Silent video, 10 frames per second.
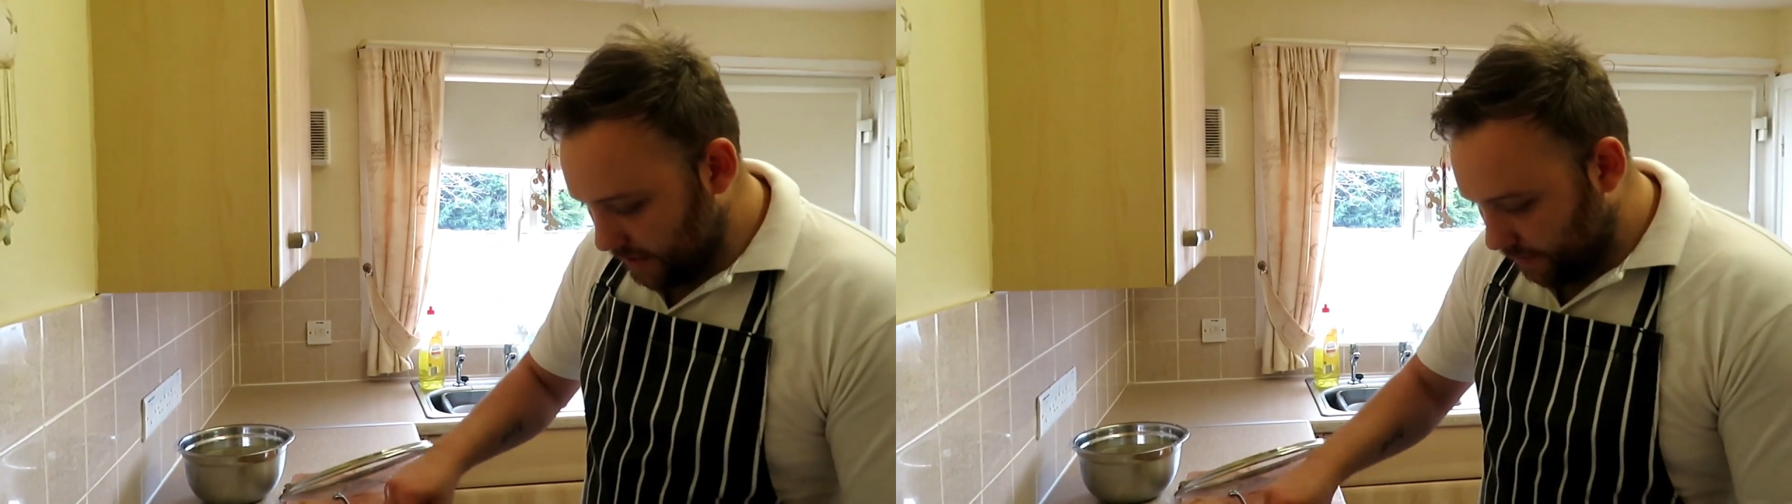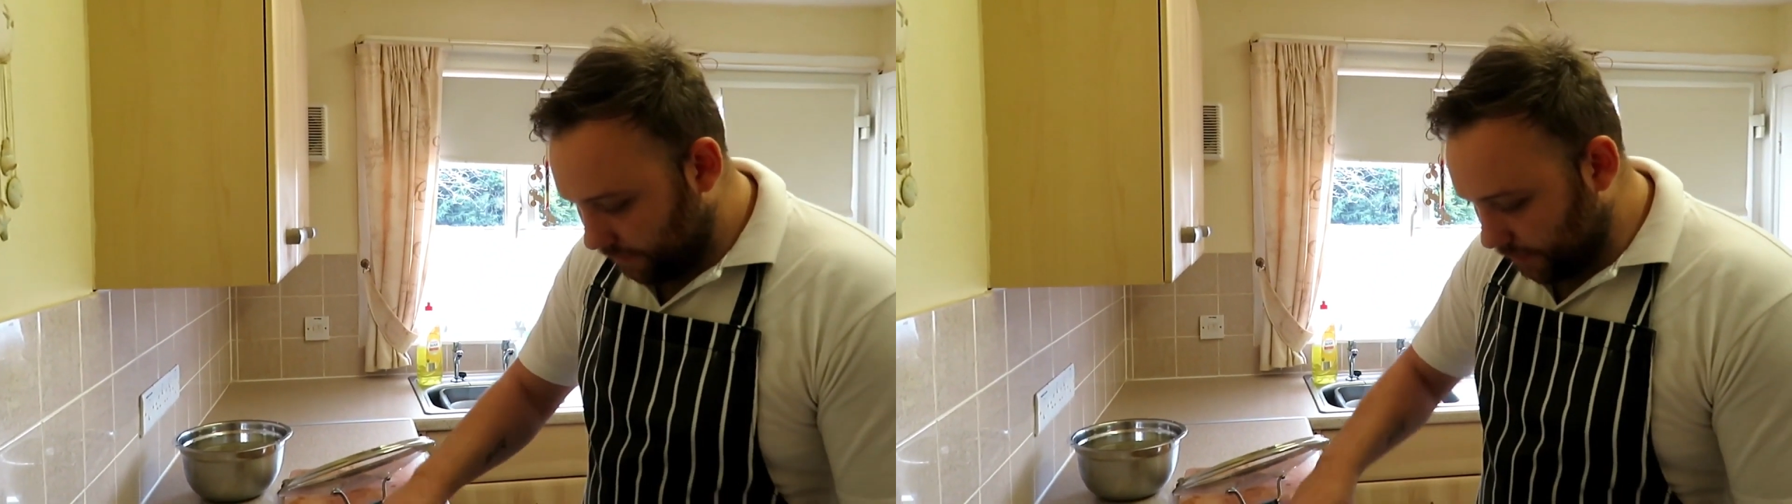
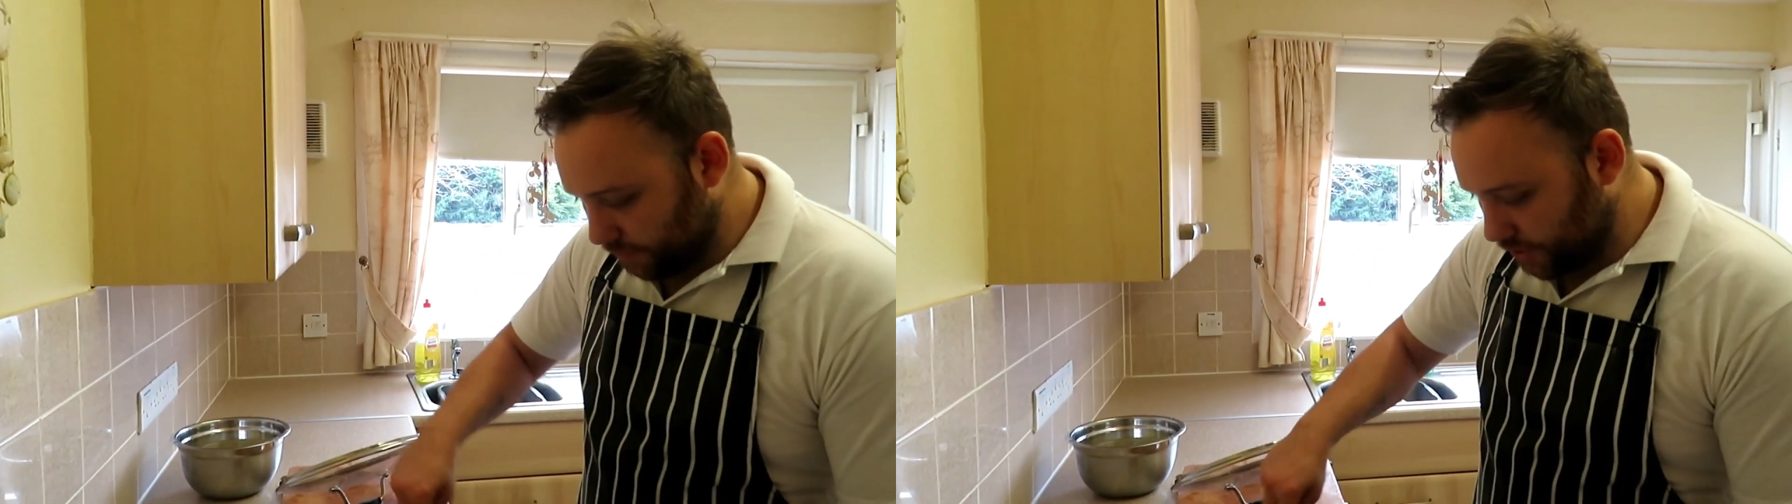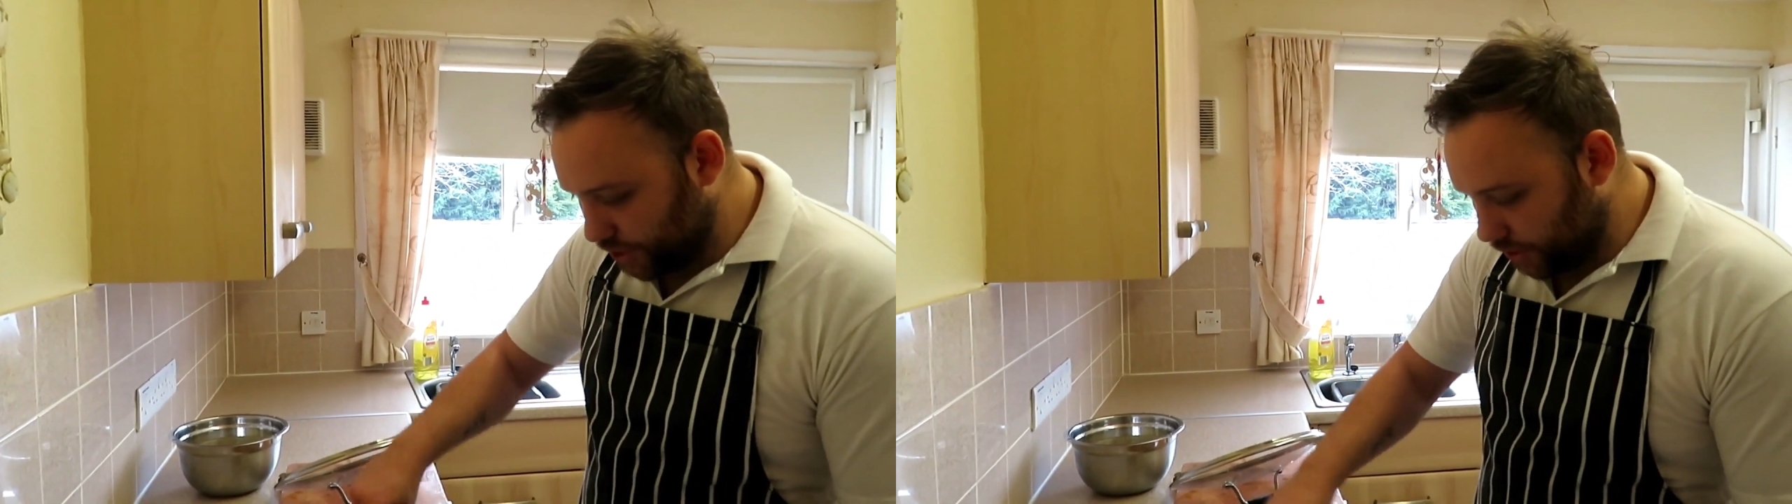
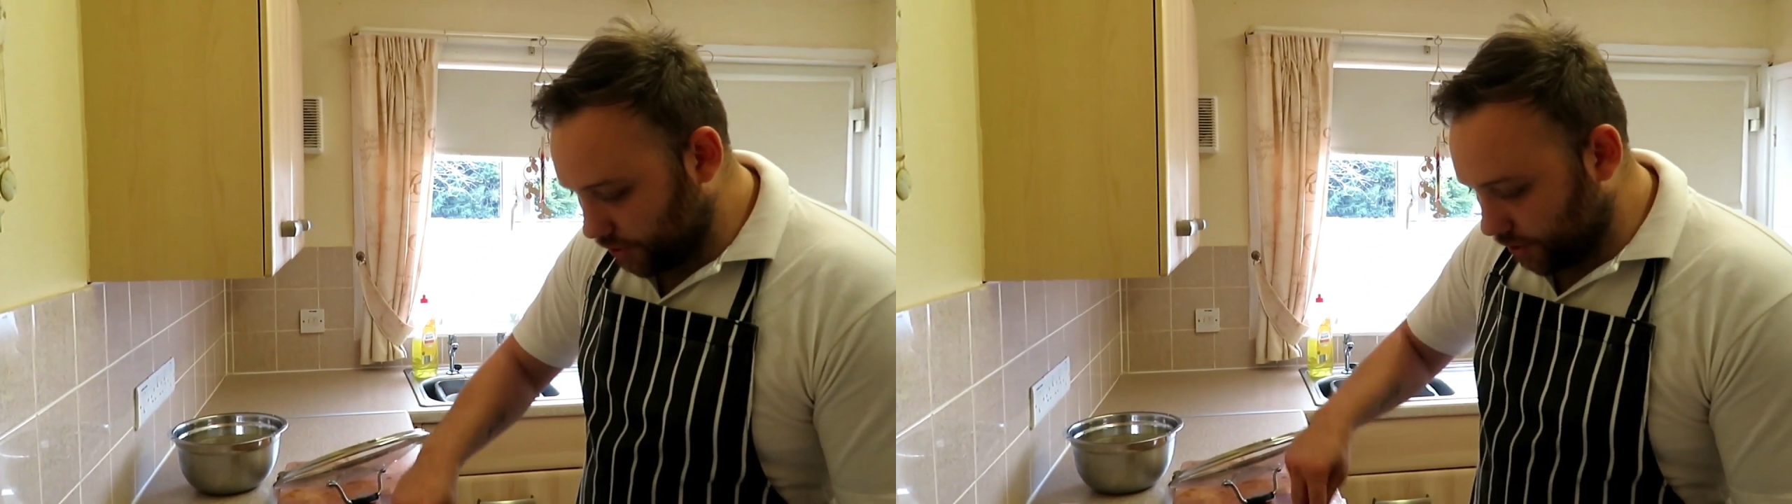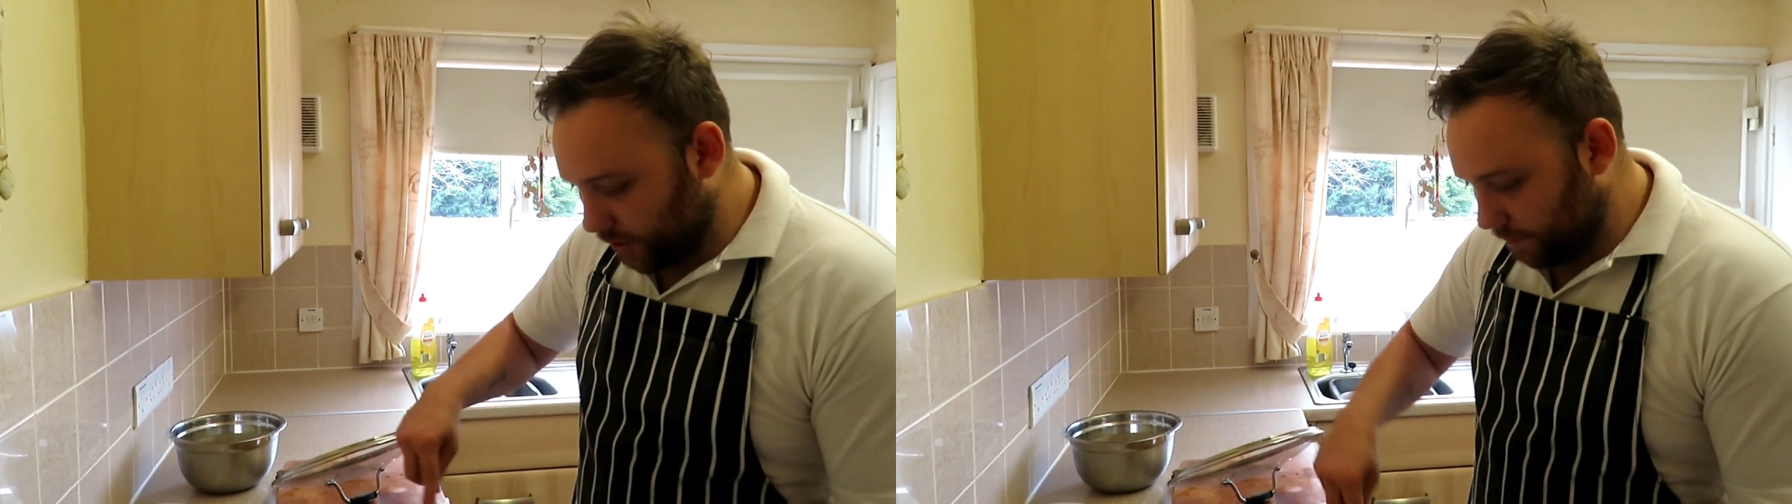filled a jug
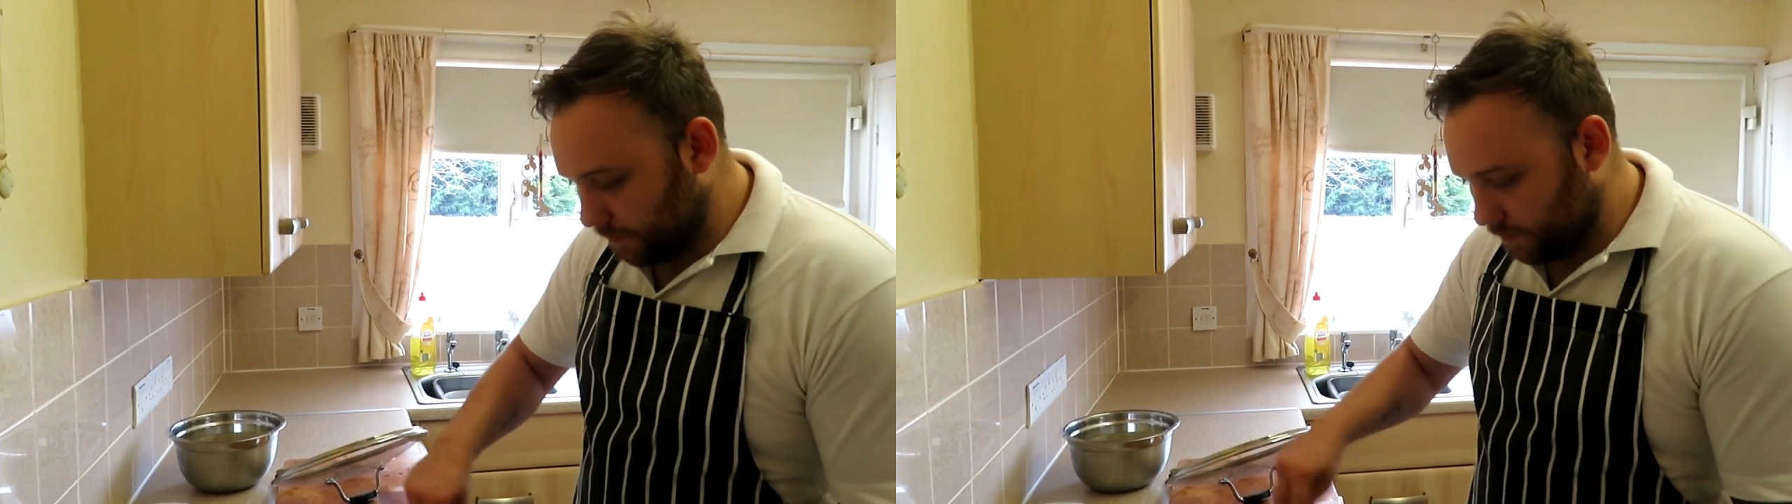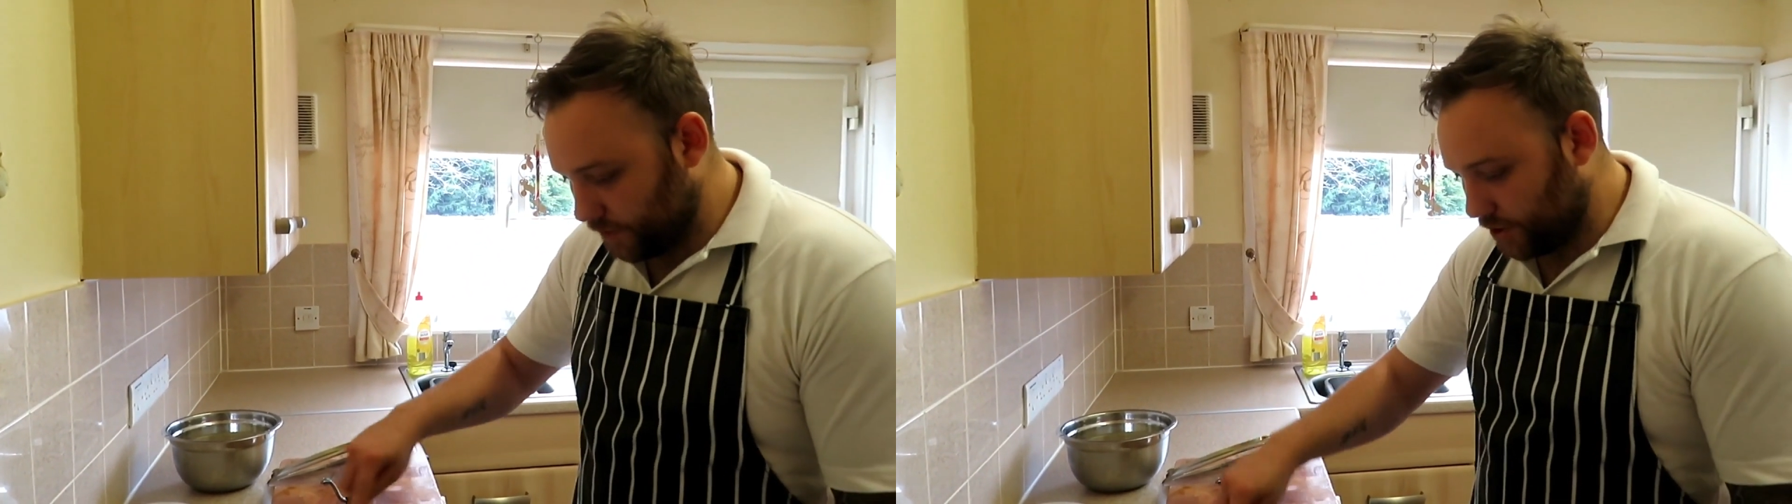
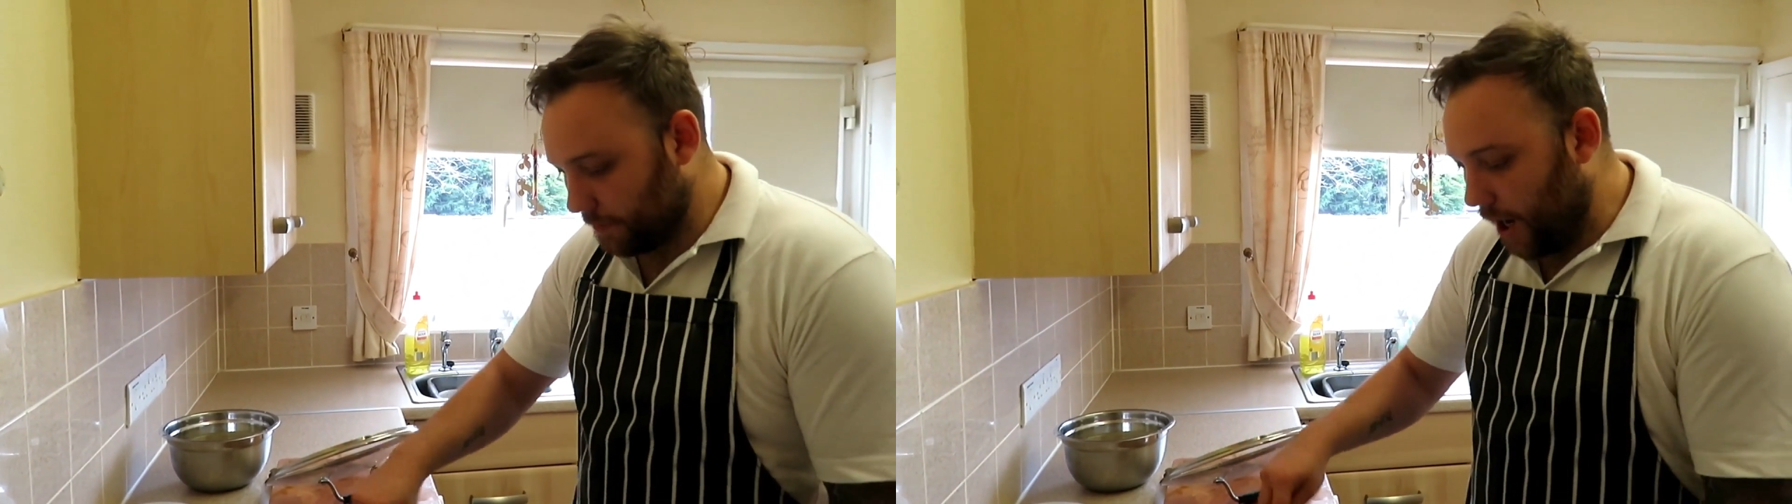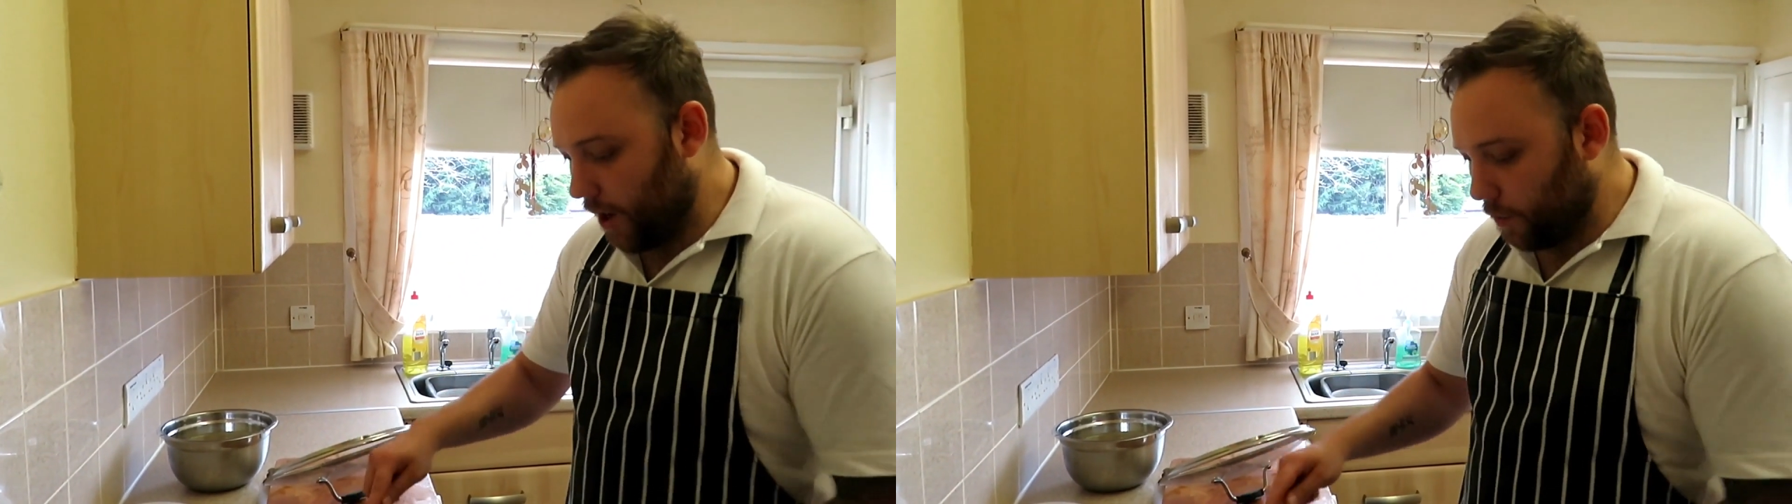up with some
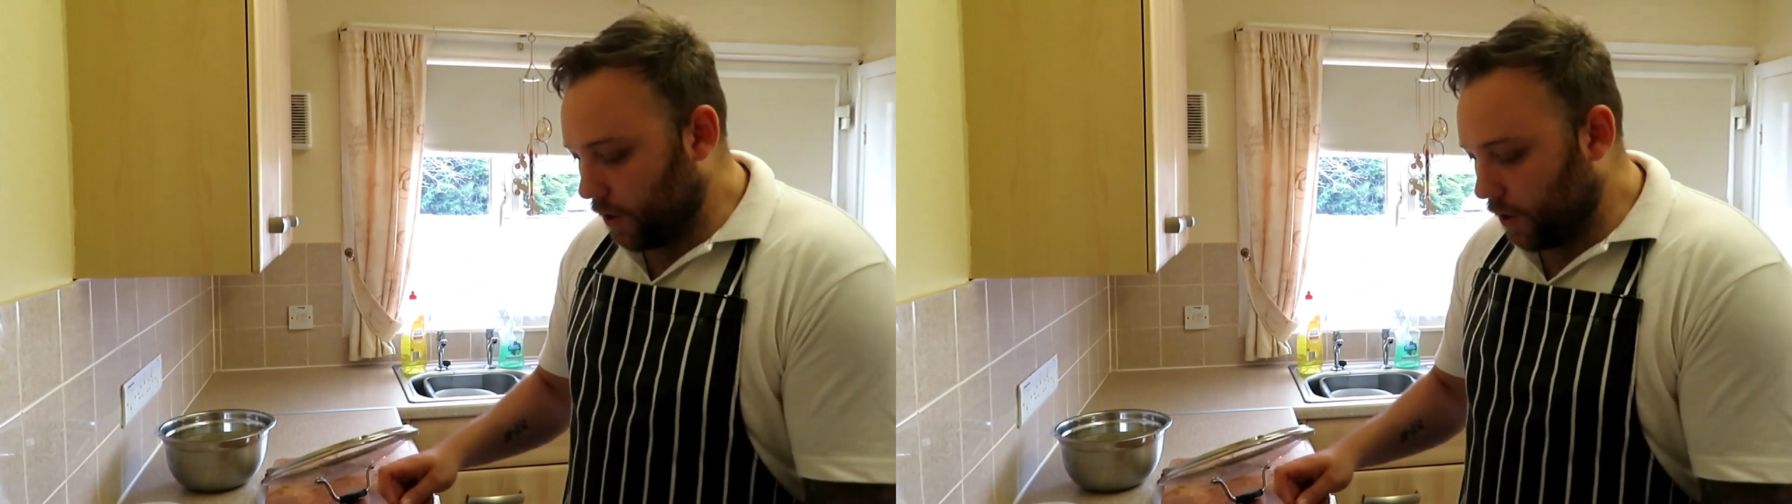hot